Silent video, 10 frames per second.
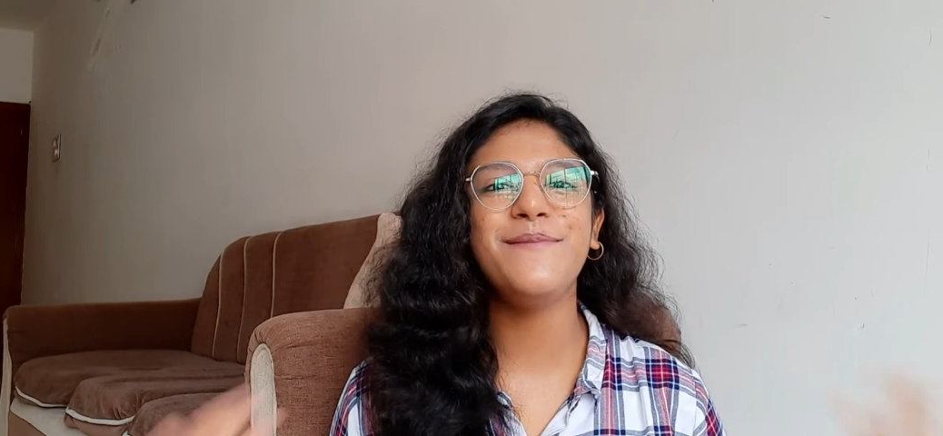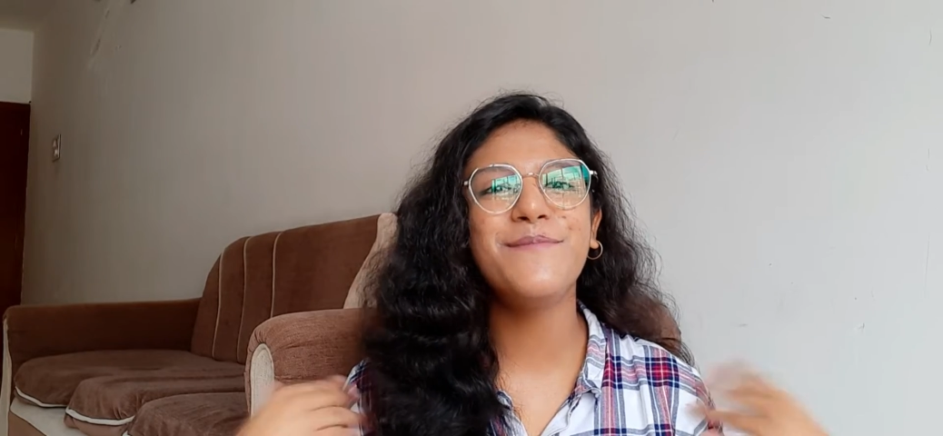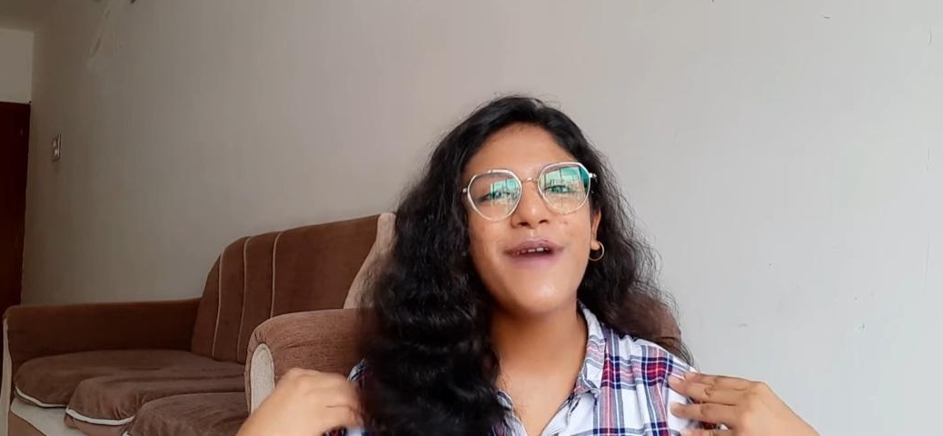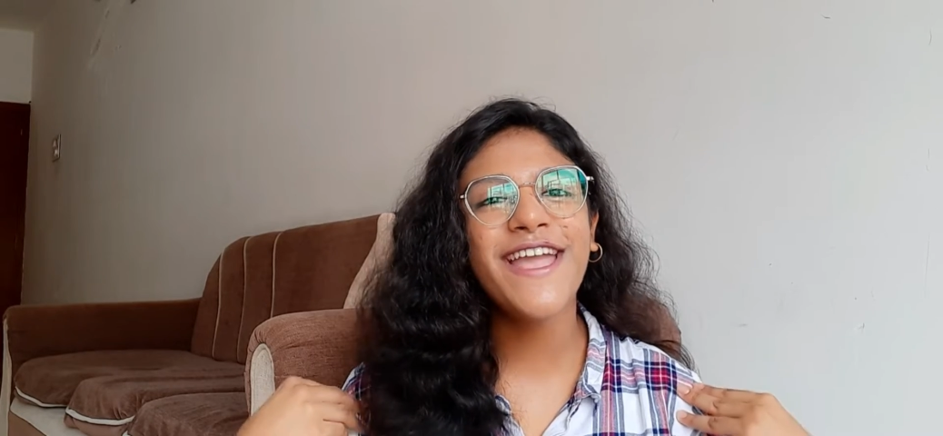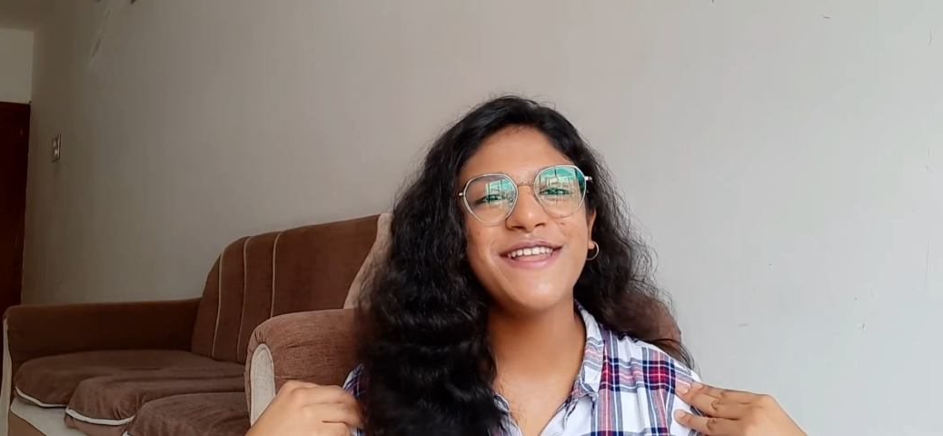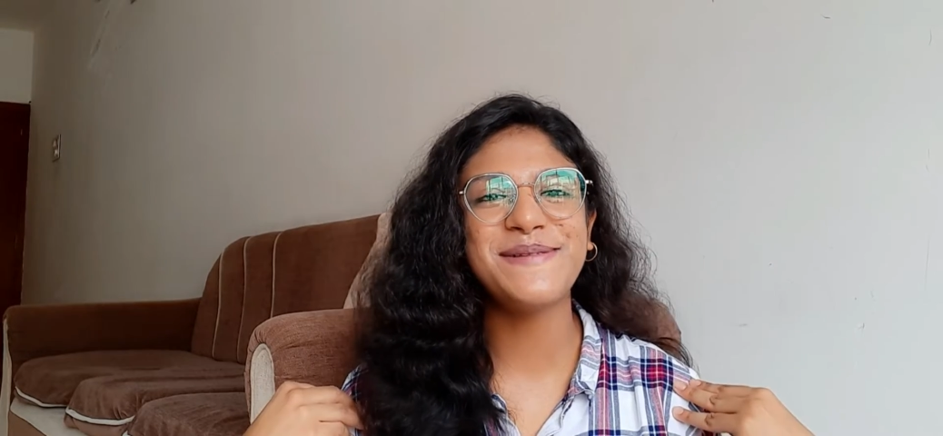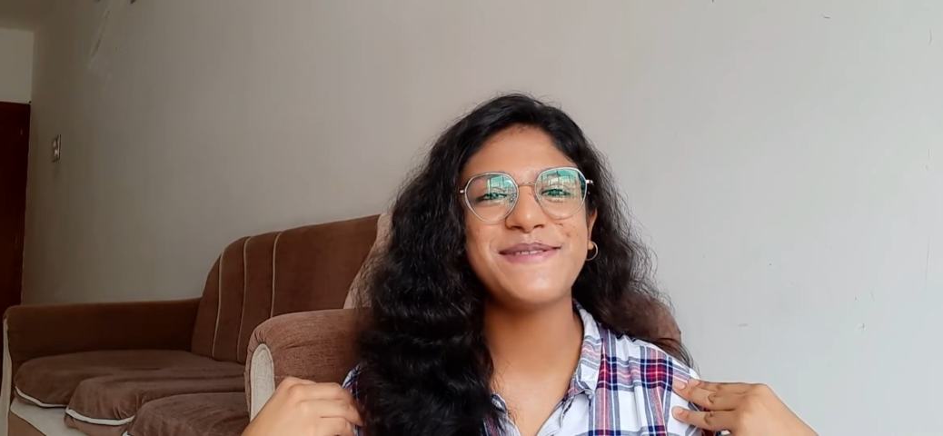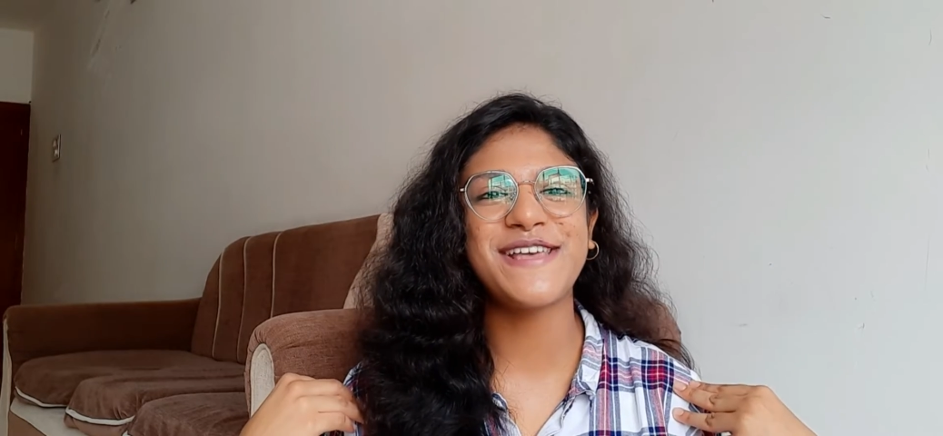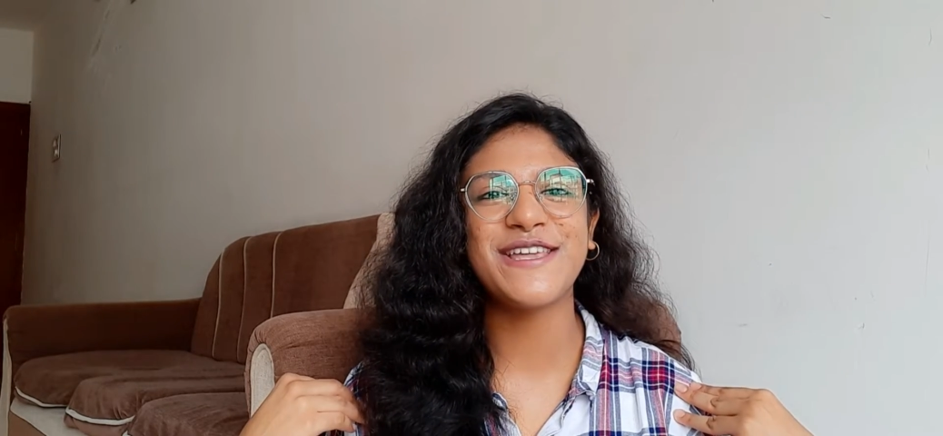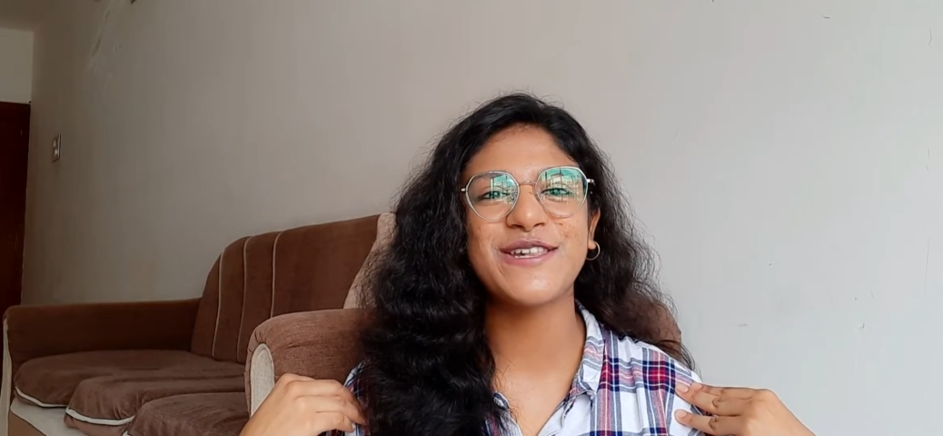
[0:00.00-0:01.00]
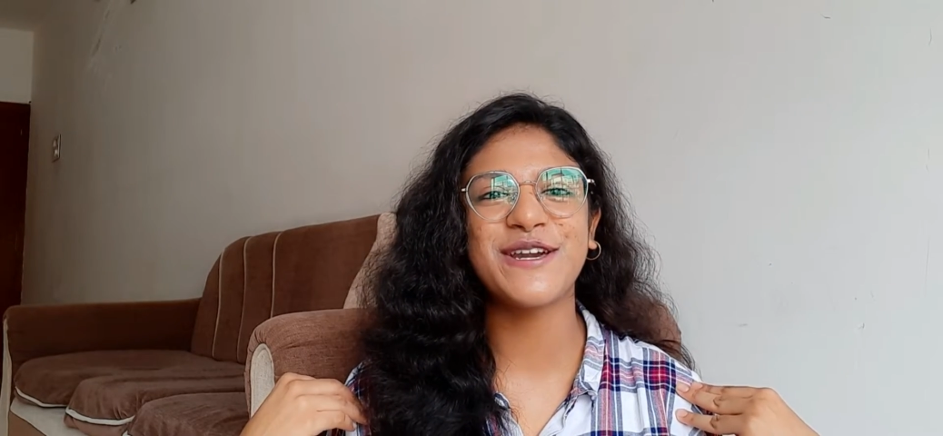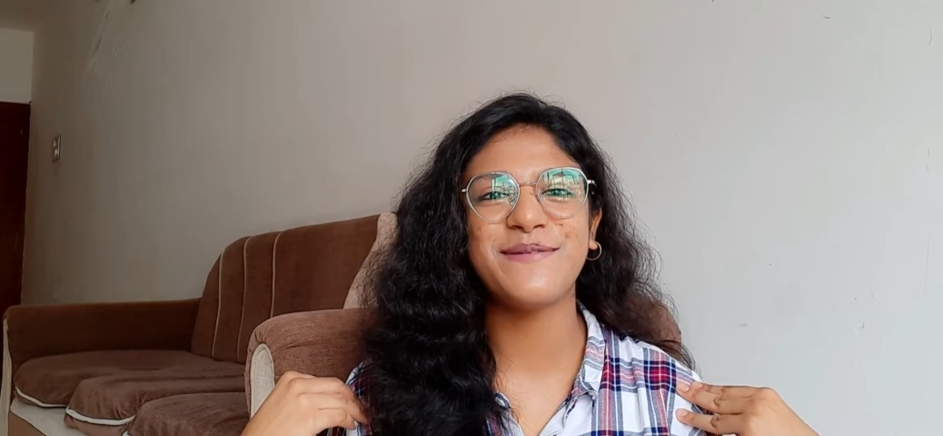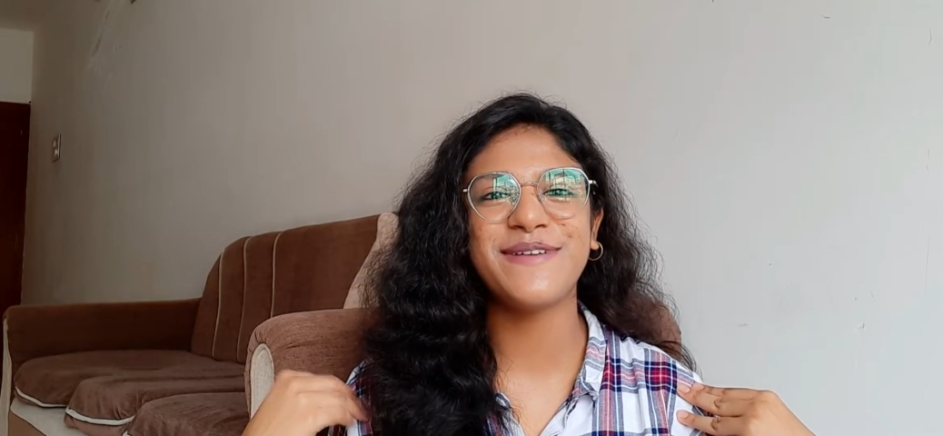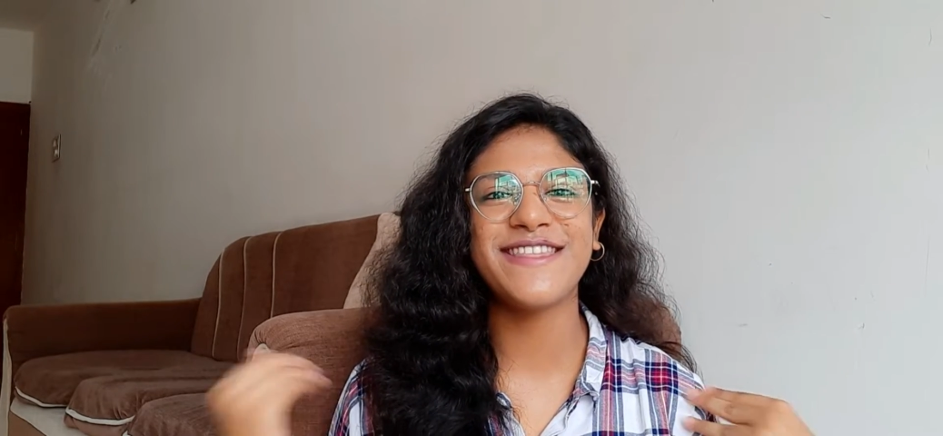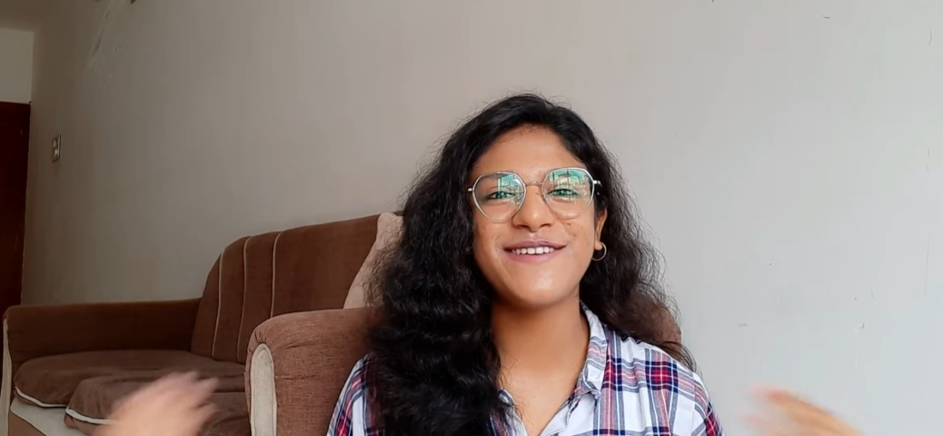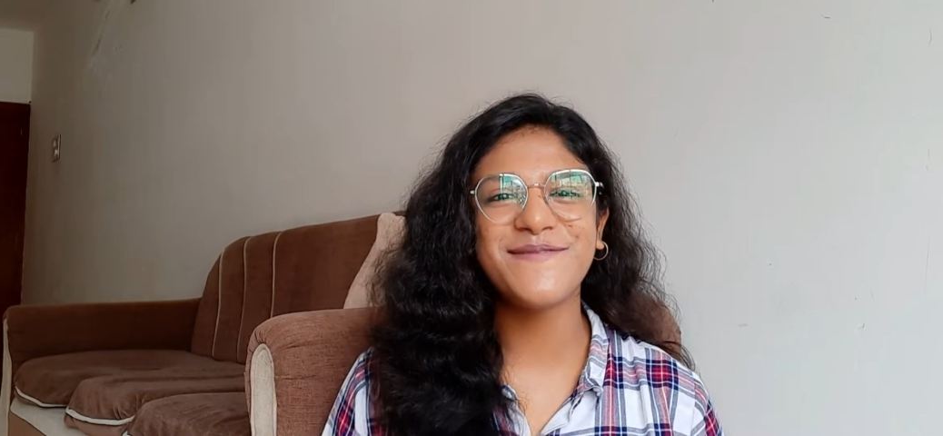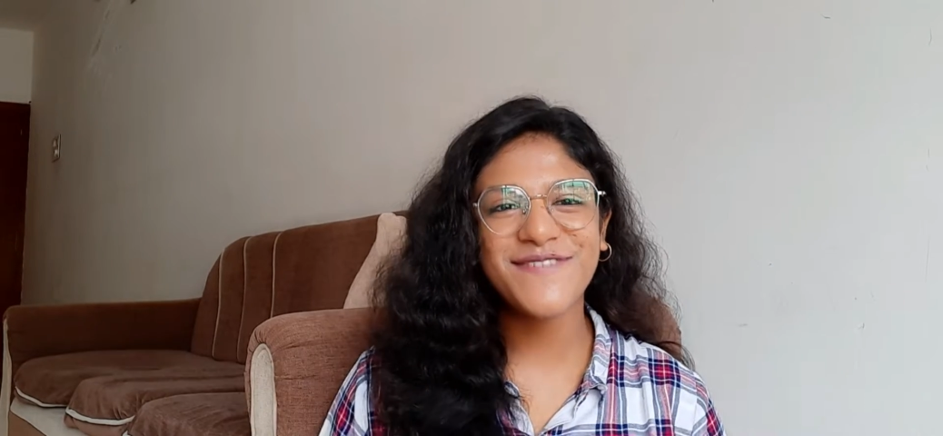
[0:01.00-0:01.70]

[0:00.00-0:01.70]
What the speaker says: my name is Aashka.